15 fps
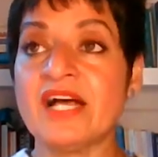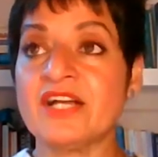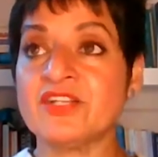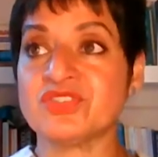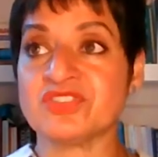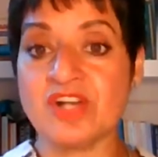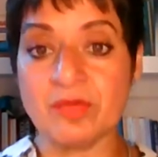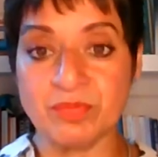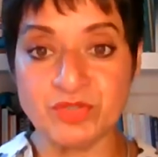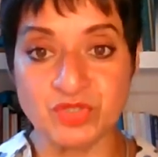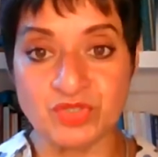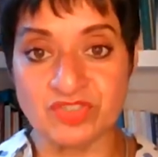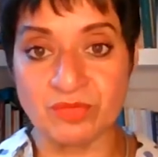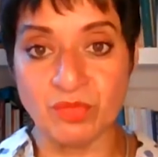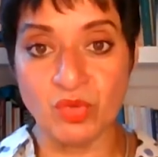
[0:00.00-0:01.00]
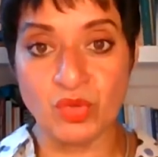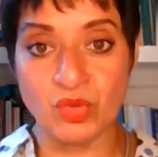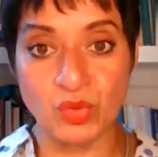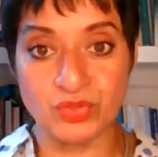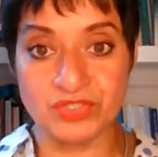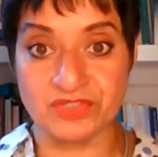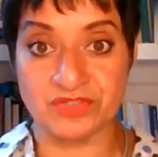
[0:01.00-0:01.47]
you start producing more
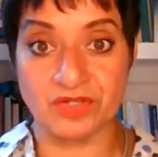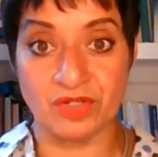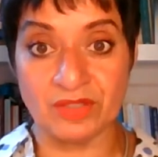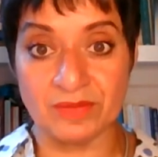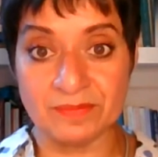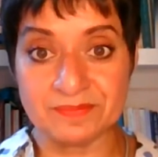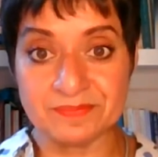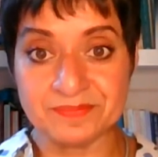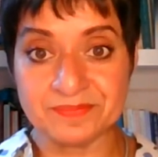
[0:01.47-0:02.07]
cortisol